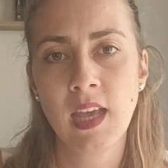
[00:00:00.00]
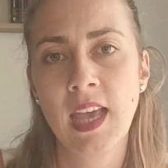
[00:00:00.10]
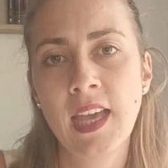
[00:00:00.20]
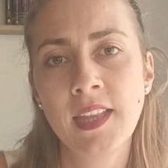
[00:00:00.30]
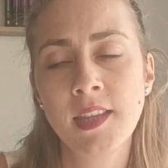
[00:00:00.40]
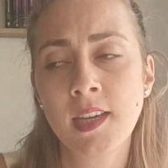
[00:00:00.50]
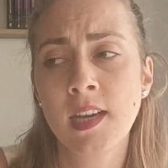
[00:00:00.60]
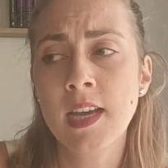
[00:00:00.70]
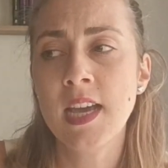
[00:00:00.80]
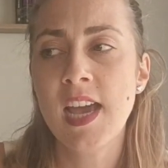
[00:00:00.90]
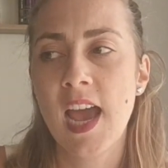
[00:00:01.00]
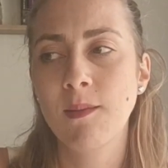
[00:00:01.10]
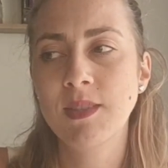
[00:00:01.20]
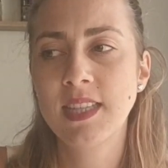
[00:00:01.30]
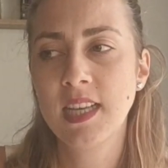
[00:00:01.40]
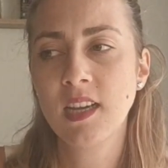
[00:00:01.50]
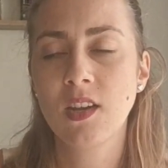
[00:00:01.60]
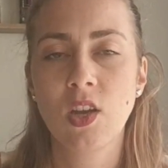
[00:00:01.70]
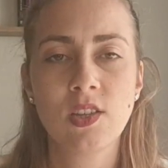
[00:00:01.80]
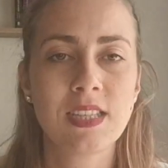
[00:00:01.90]
And I'm seeing a
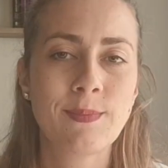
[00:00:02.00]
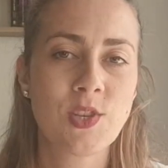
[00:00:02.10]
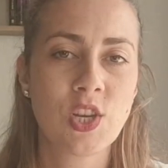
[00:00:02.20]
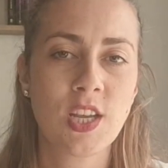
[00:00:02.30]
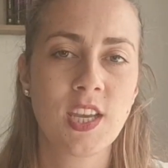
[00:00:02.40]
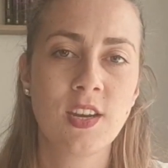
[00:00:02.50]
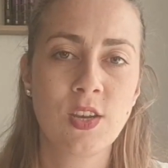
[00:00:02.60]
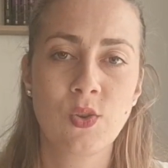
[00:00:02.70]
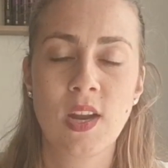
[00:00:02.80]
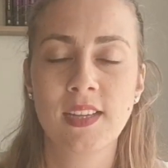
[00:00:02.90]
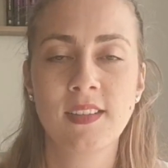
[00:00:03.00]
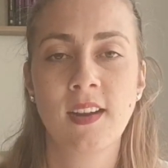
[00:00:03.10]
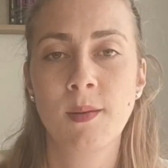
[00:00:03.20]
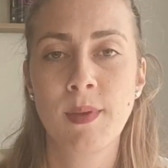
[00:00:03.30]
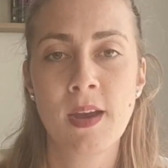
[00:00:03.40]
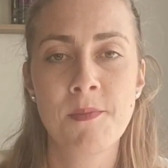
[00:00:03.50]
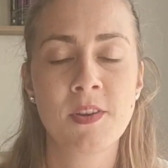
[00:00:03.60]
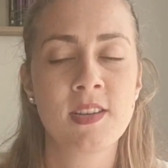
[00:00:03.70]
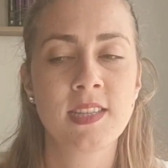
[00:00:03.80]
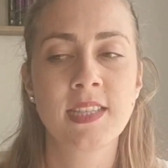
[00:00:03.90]
lot, especially here in United Arab
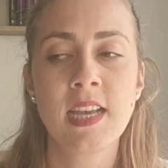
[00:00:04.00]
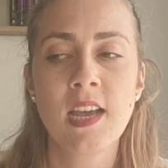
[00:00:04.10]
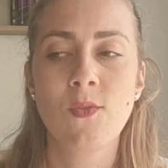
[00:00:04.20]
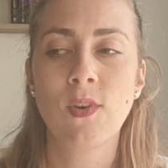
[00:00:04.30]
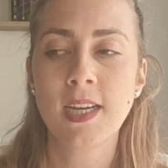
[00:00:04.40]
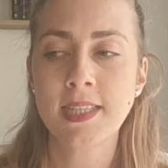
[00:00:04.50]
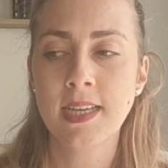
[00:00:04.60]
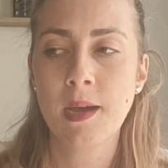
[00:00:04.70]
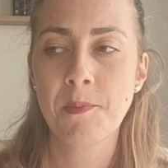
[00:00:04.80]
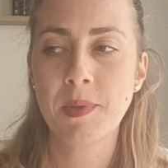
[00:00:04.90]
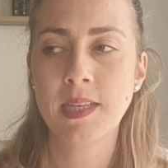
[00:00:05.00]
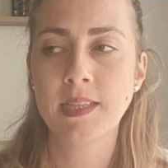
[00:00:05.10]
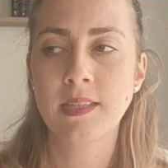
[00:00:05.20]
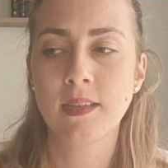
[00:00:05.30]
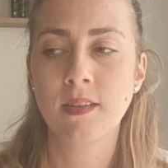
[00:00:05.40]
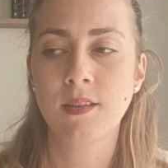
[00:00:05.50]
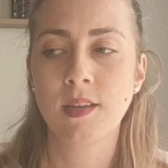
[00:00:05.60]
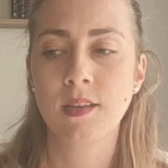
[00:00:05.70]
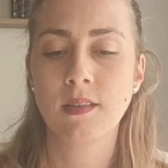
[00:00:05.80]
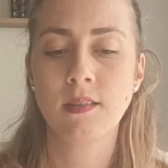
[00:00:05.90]
Emirates, WhatsApp is
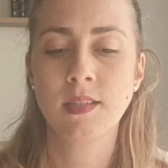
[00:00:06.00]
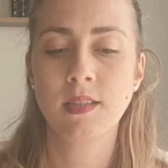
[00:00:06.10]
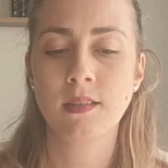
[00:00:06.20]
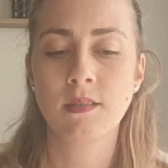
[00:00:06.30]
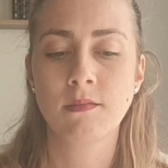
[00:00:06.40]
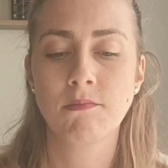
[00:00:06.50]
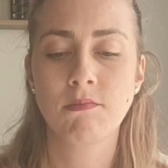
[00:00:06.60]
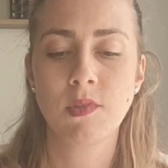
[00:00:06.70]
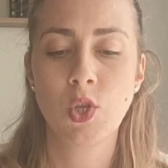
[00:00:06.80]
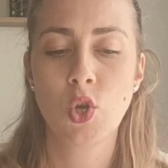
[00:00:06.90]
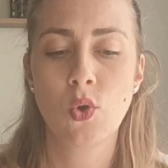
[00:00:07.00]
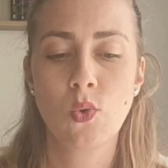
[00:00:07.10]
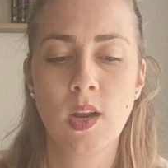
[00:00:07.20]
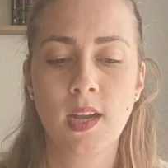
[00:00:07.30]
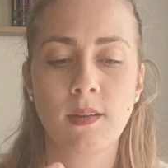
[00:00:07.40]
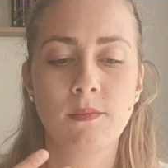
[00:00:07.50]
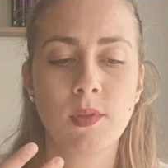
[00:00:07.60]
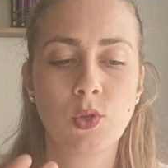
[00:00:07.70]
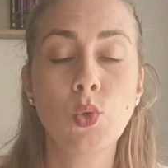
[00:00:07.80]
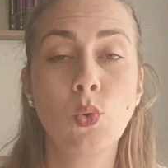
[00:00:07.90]
a
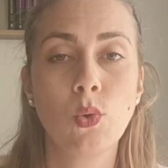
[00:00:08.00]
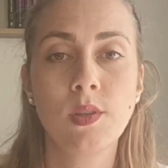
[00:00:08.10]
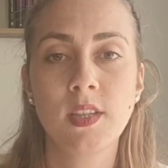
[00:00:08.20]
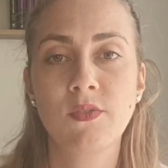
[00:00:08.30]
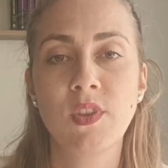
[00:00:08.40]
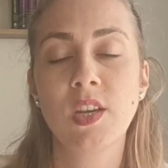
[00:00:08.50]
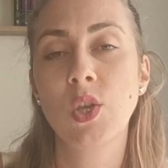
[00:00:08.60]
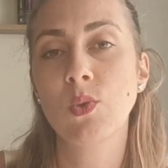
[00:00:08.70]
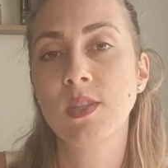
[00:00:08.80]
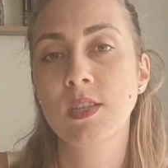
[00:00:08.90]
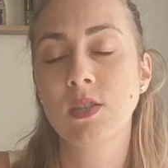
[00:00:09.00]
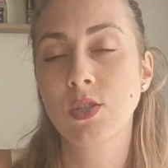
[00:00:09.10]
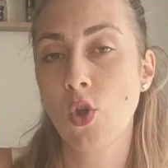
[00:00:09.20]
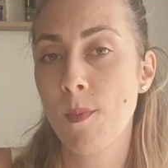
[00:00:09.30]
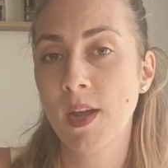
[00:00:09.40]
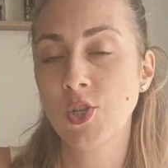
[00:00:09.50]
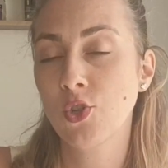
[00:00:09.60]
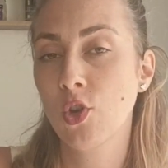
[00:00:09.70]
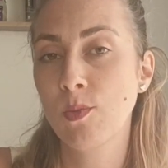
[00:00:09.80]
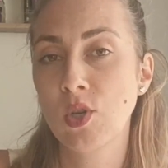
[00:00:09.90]
tool that we are using so much to
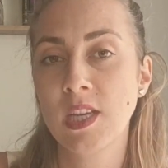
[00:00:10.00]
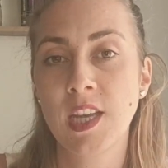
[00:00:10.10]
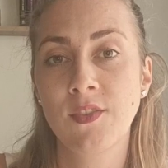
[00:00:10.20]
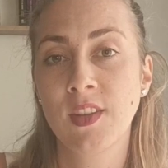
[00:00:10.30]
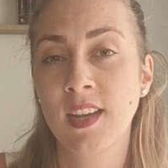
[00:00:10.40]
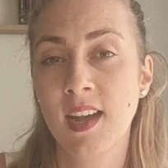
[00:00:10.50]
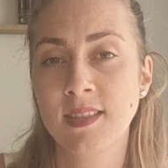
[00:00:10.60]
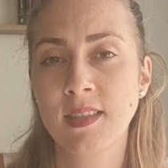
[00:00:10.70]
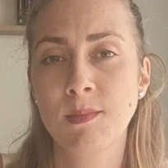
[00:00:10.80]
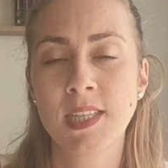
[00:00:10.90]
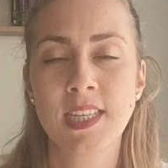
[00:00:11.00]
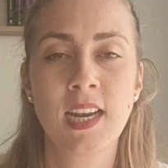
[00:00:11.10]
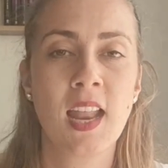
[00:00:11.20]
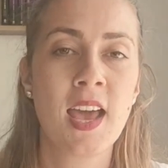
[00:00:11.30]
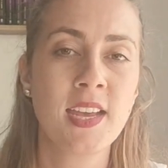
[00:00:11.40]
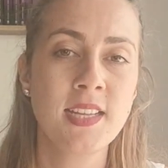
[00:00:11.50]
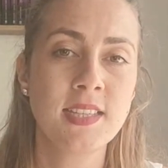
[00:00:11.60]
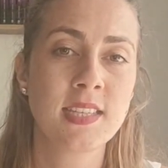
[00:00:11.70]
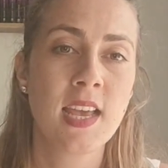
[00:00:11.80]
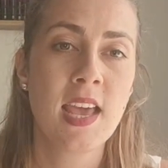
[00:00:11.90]
communicate with customers and
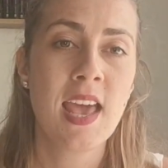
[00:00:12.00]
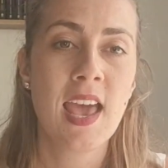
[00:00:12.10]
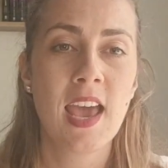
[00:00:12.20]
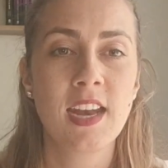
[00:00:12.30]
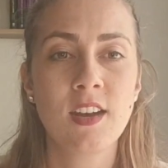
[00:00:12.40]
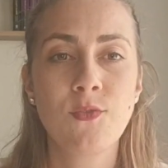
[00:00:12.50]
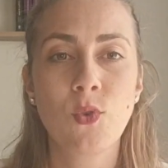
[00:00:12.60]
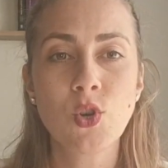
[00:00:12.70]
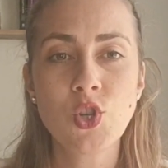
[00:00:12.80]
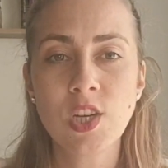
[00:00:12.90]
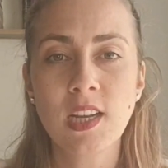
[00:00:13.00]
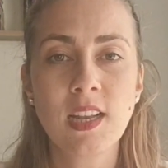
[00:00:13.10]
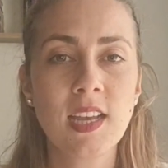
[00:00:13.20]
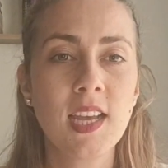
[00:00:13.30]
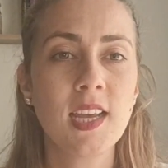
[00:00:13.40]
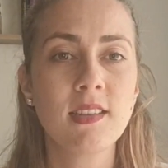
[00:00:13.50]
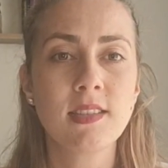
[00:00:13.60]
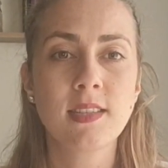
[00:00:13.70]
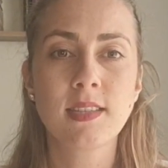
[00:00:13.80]
clients. And unfortunately,